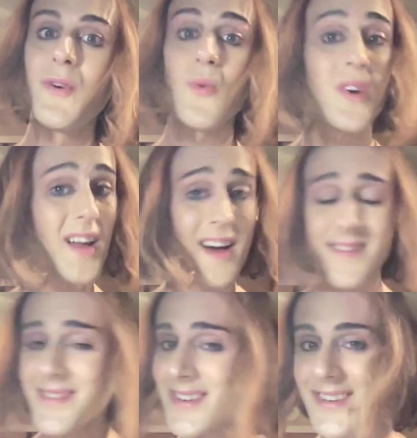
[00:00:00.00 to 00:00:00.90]

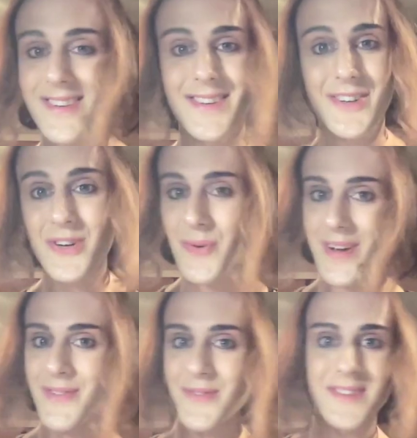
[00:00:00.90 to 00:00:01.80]
whatever you're
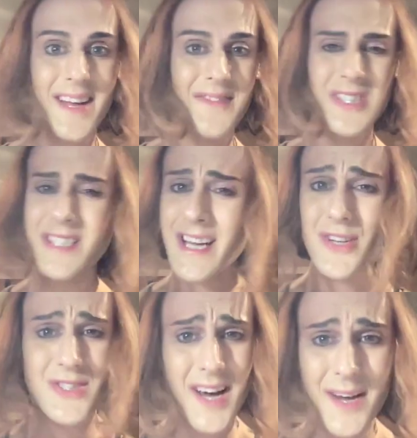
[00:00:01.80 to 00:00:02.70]
going through in life, just take
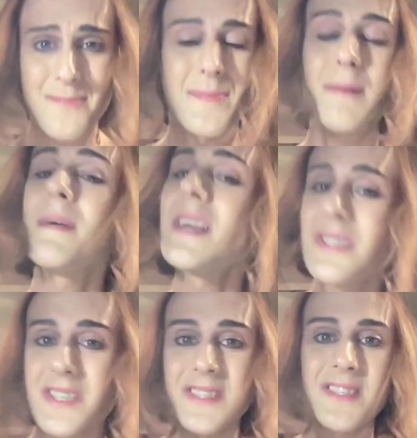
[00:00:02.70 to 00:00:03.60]
your time, be
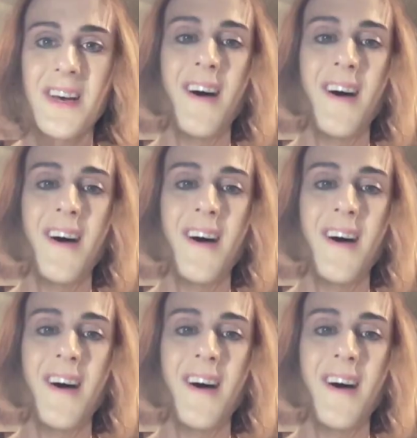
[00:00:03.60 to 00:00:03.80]
patient.